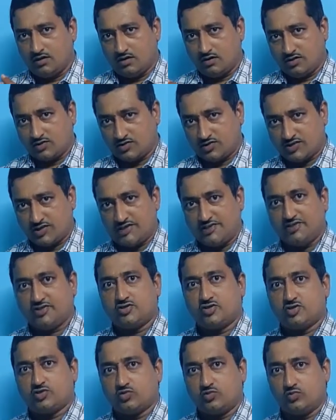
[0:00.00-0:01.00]
said
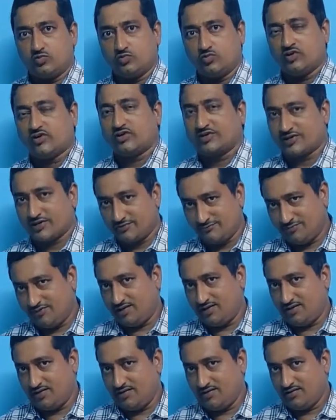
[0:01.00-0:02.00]
to
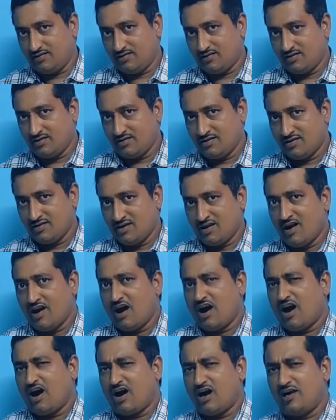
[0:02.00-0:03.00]
Ravi,
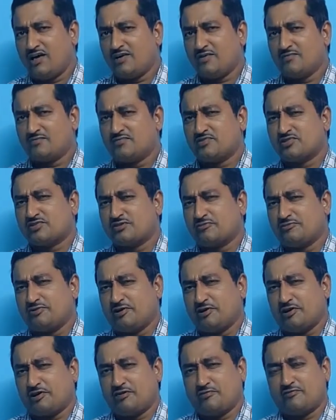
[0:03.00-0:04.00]
I am
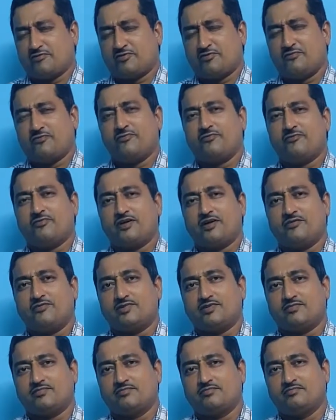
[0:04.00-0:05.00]
suffering from fever.
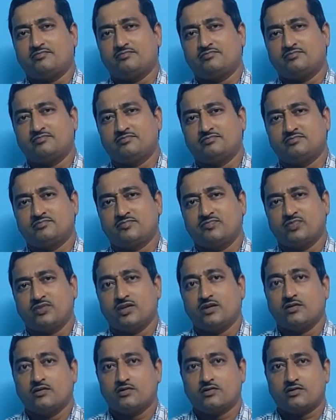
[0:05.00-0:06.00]

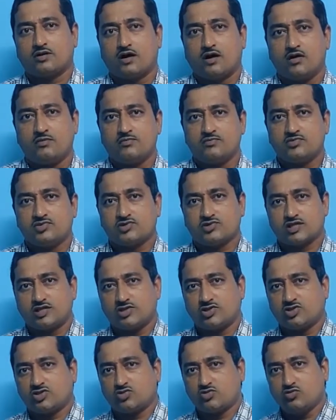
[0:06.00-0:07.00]
Ram
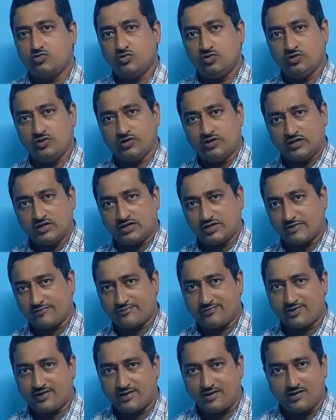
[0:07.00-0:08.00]
said to
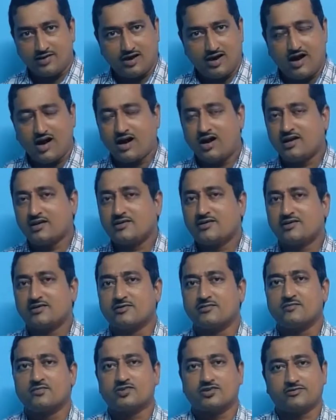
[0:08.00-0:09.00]
Ravi, I am
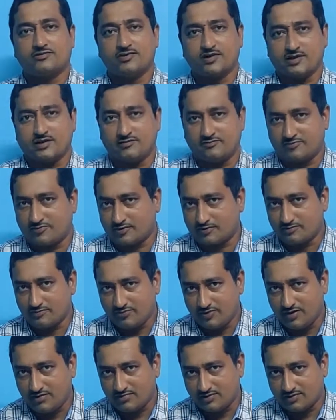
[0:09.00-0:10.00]
suffering from
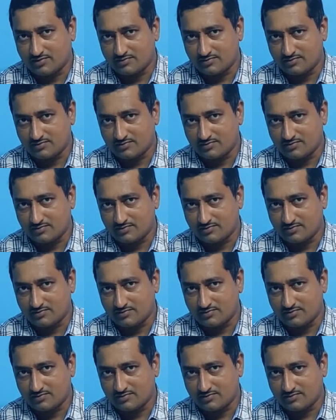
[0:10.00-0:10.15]
fever.